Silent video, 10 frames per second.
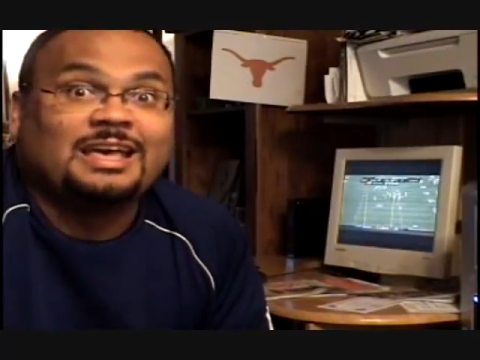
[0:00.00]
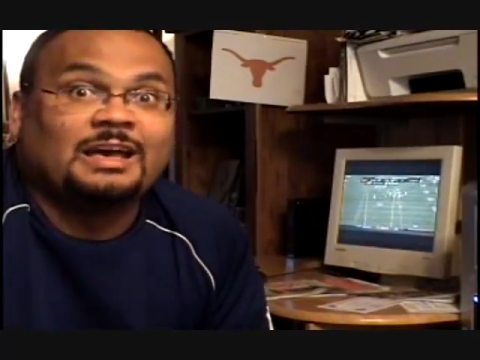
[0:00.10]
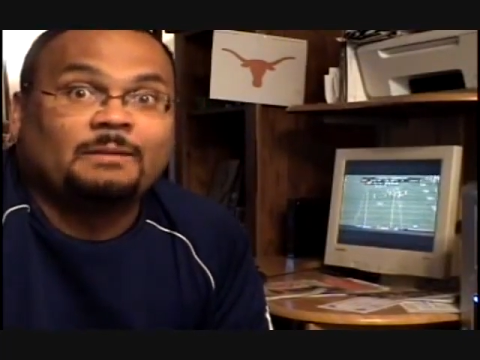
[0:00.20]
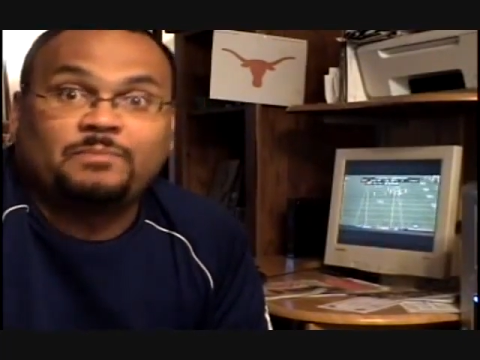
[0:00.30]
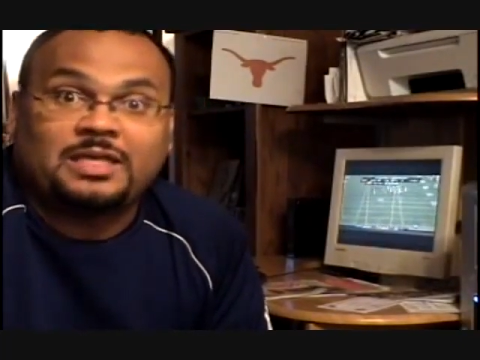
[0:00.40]

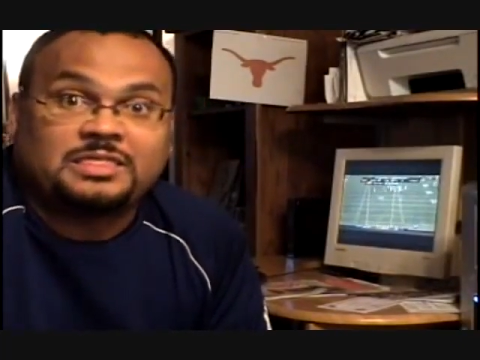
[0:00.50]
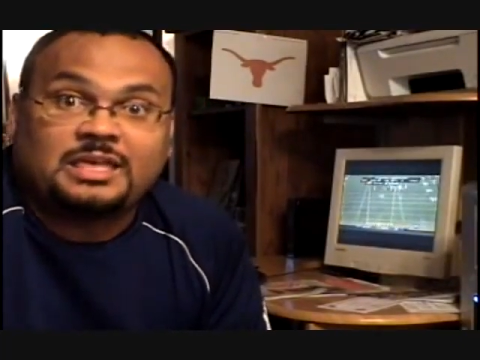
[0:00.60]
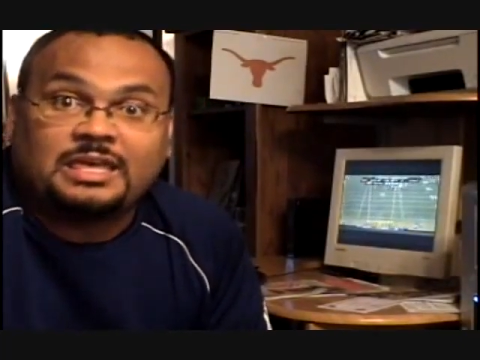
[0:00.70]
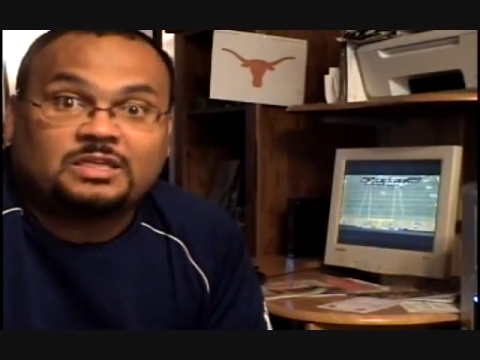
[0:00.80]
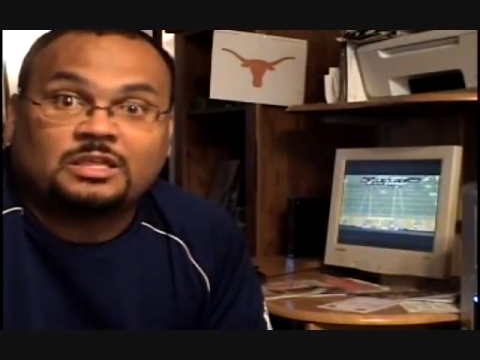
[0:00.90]
Um, they
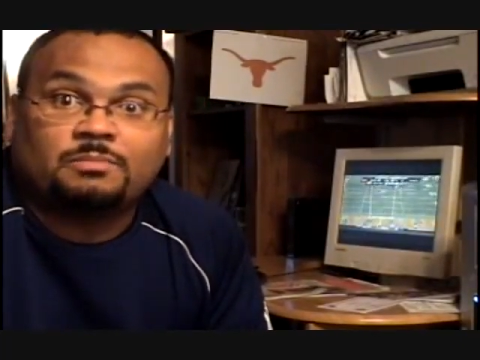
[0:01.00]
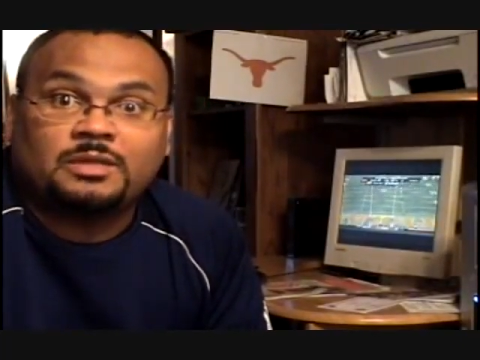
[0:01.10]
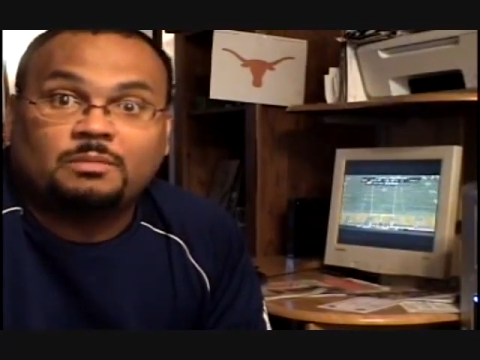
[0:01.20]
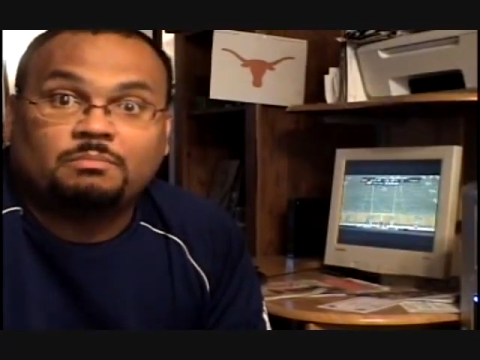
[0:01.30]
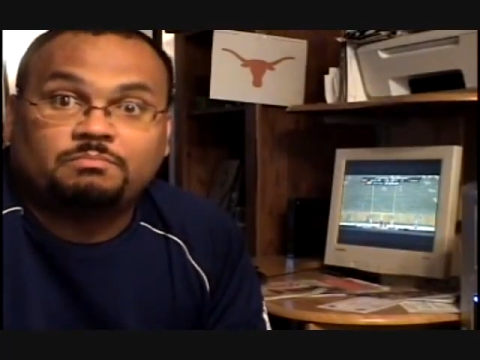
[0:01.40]
think he's going to
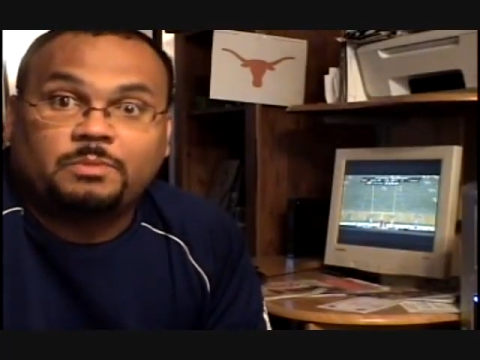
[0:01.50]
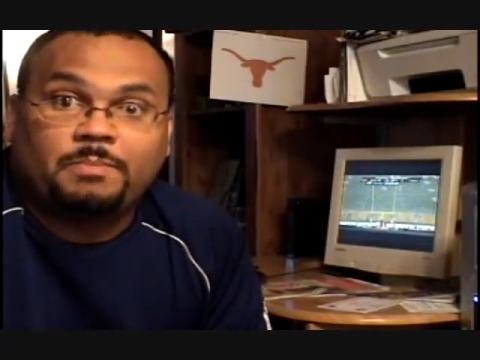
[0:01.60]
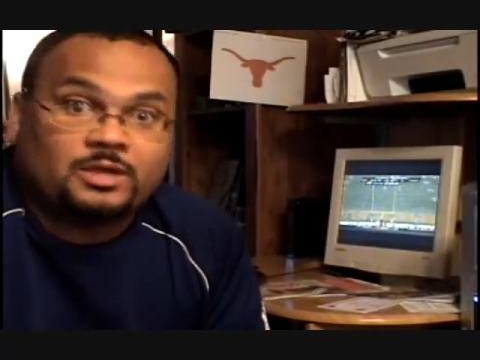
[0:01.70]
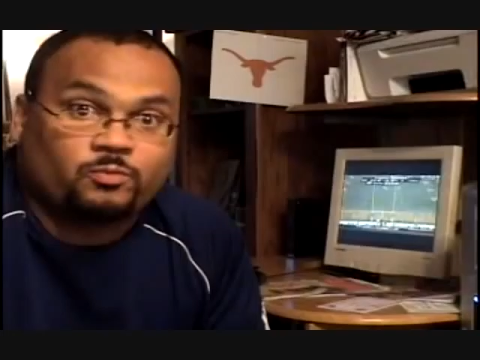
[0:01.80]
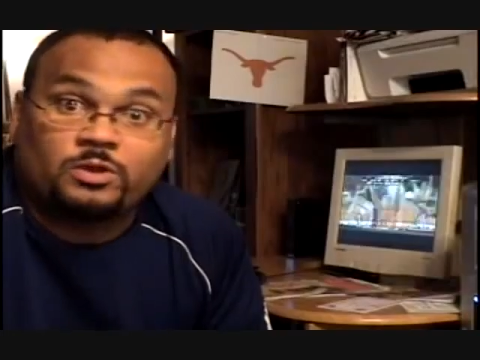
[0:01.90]
be the, the
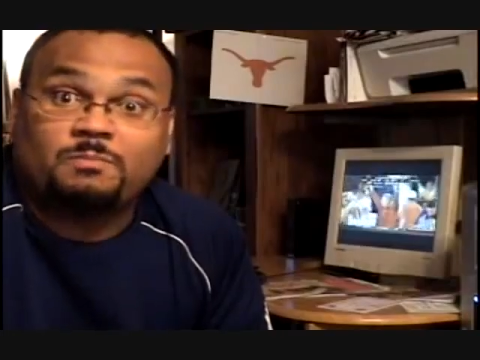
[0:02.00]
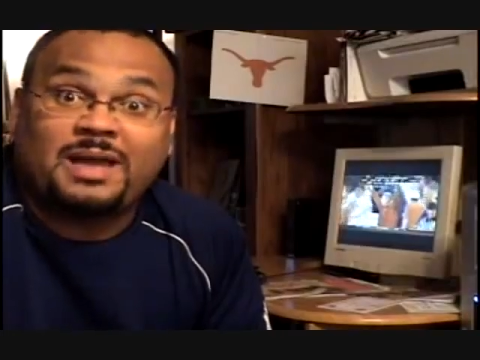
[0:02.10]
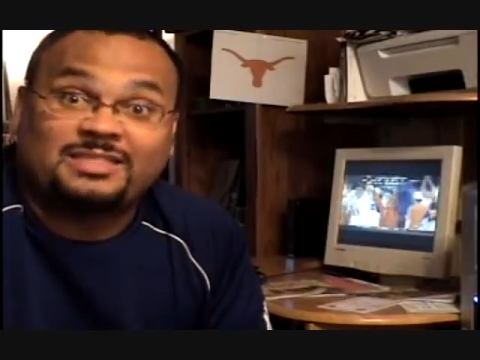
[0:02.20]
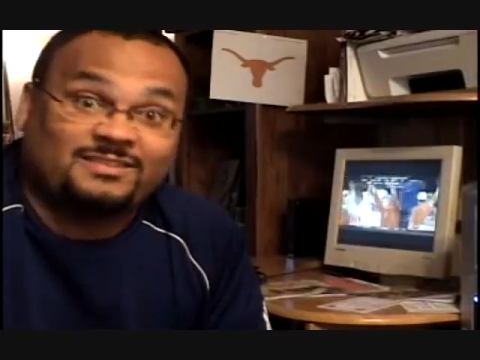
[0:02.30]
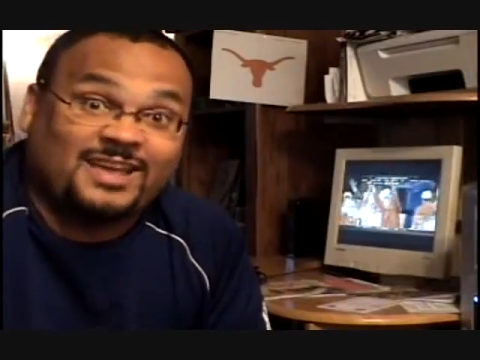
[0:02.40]
best running
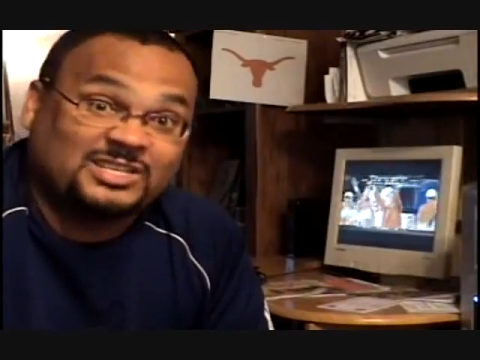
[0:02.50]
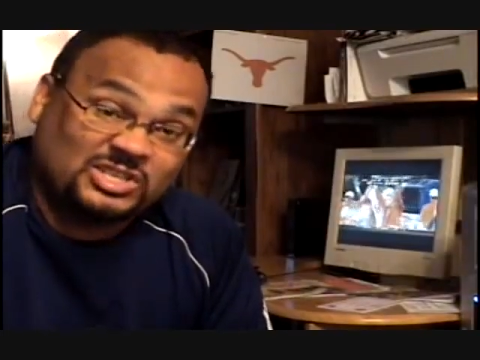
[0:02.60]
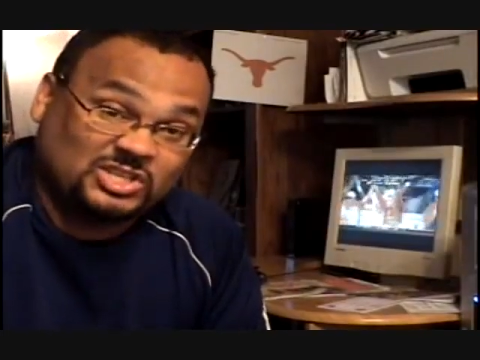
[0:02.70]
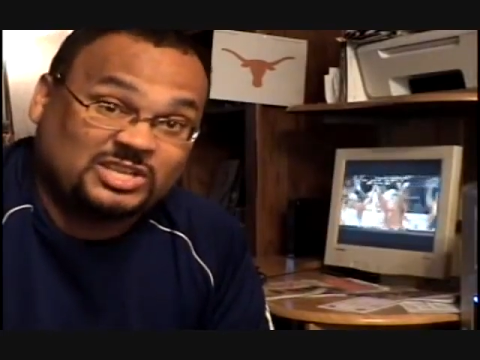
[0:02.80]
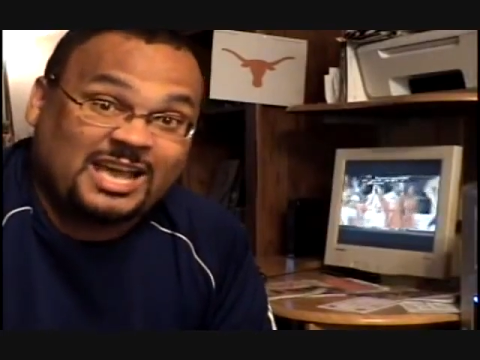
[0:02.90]
back that
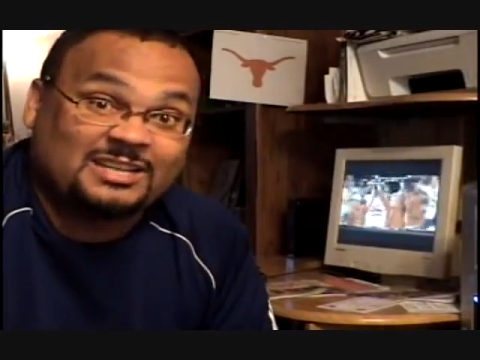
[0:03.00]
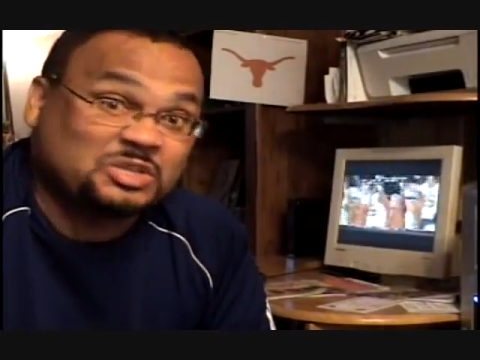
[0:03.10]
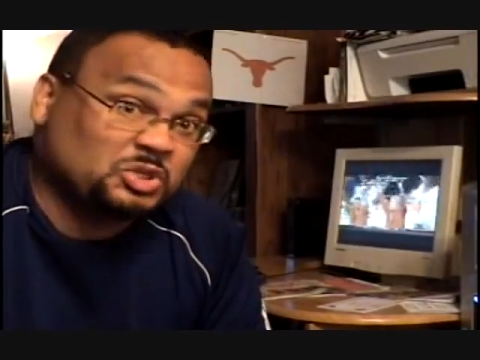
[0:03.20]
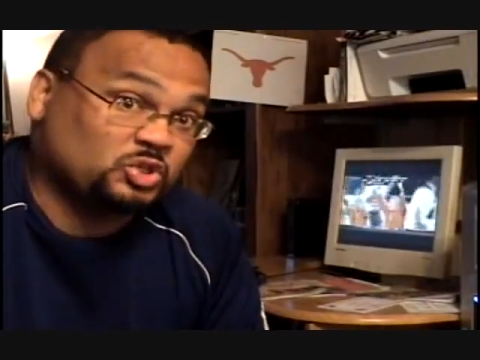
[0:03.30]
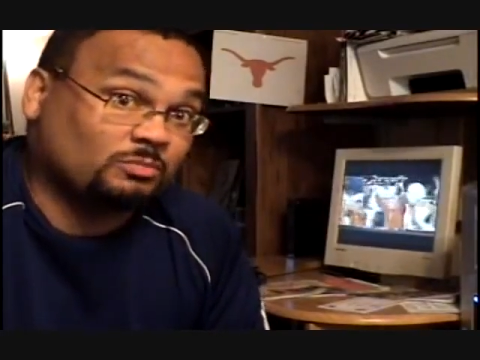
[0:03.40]
Texas has
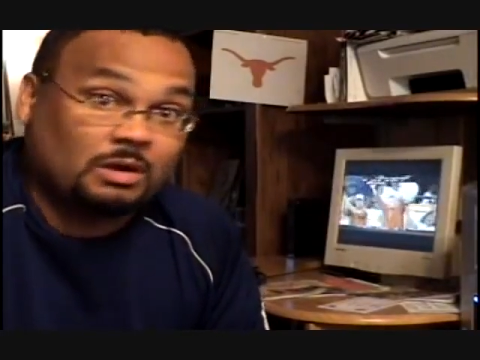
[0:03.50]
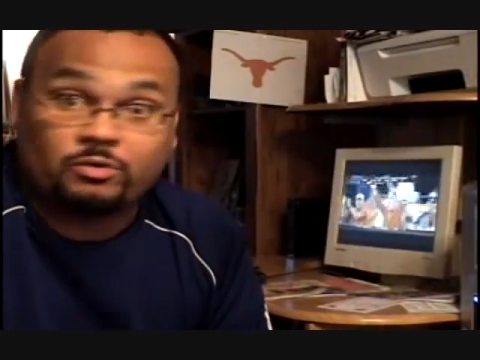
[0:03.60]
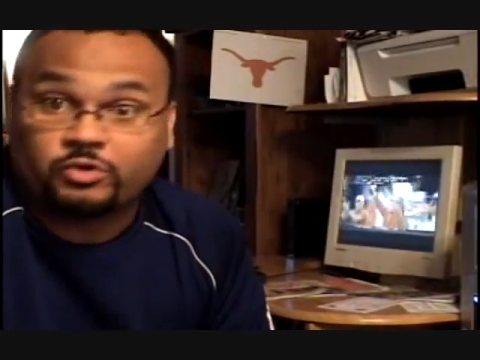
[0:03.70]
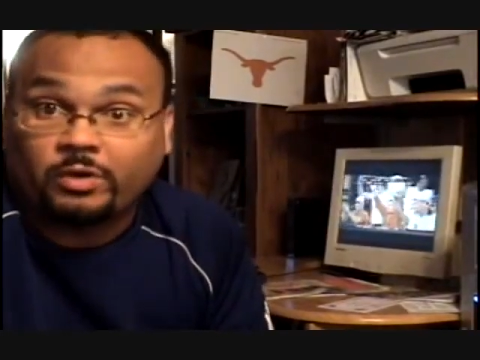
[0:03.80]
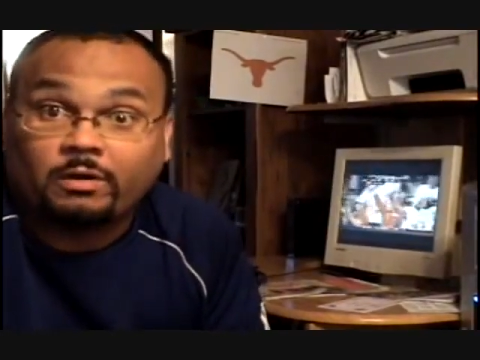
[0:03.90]
had since
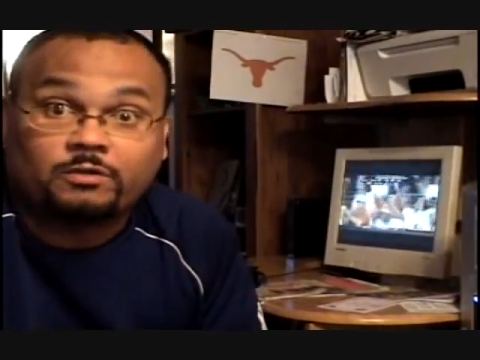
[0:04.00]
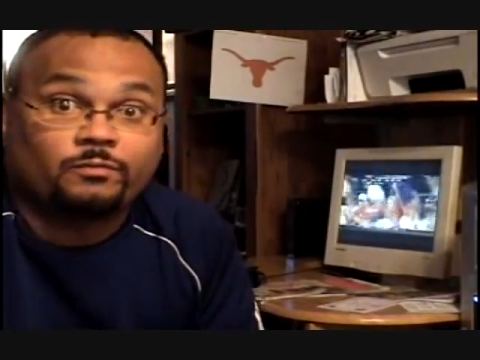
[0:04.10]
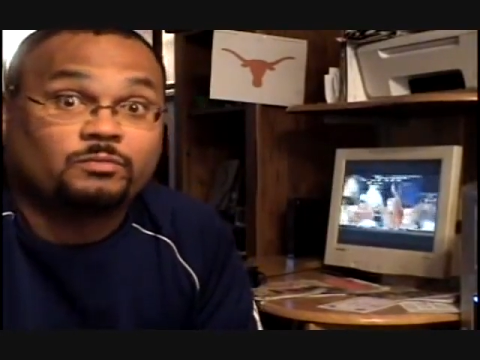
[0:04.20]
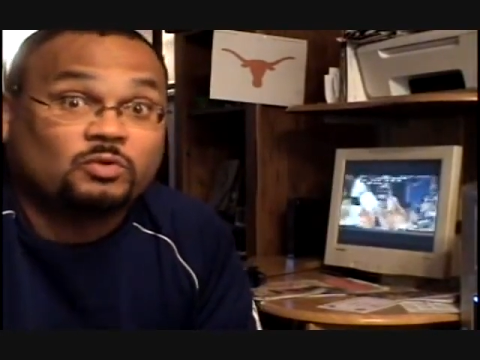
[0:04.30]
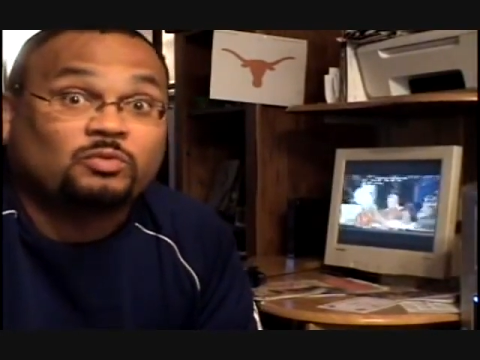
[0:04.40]
Jamaal Charles
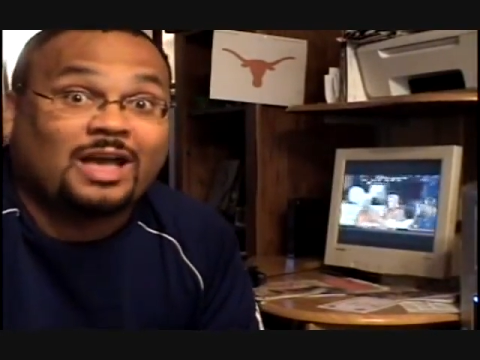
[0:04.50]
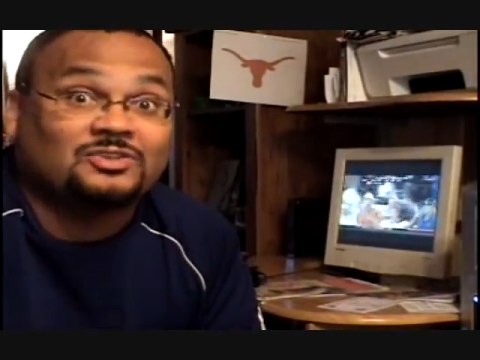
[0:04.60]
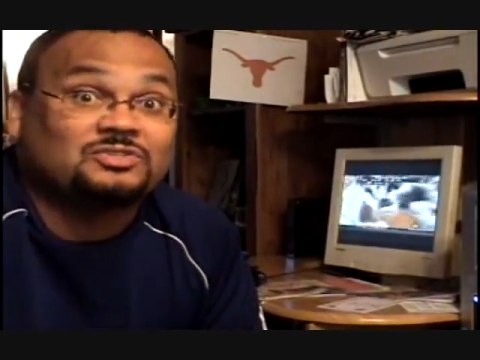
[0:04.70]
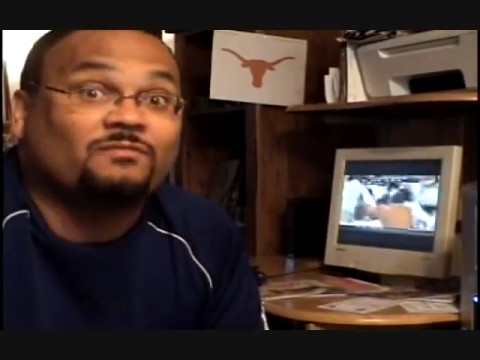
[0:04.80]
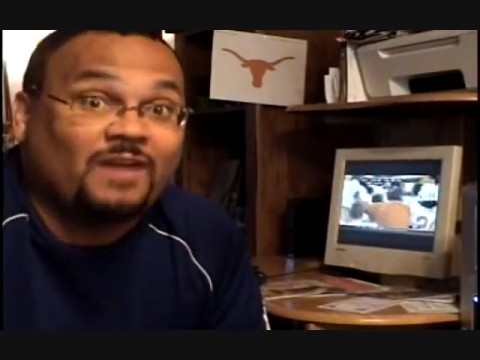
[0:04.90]
from
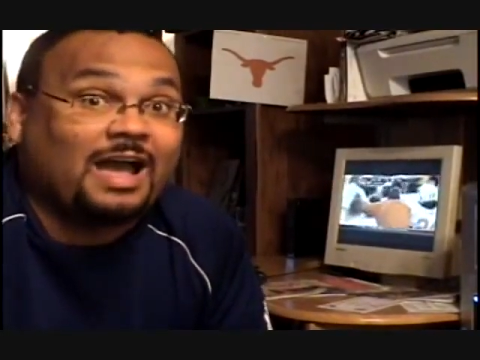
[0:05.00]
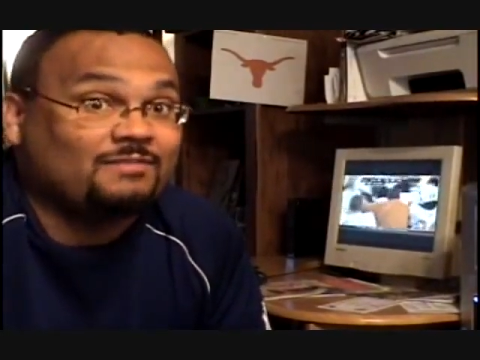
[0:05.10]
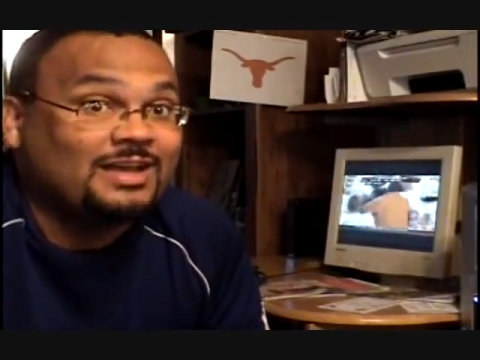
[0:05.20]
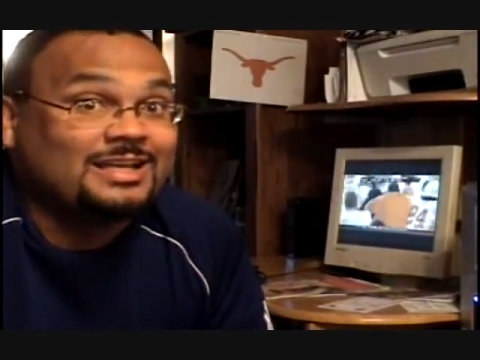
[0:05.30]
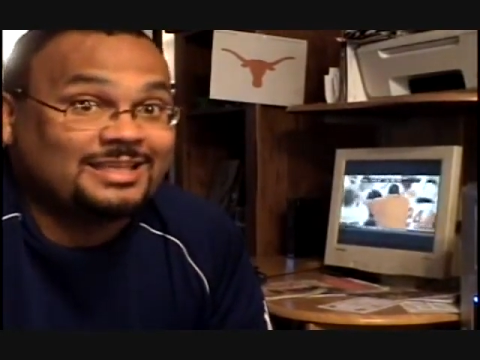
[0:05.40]
2005.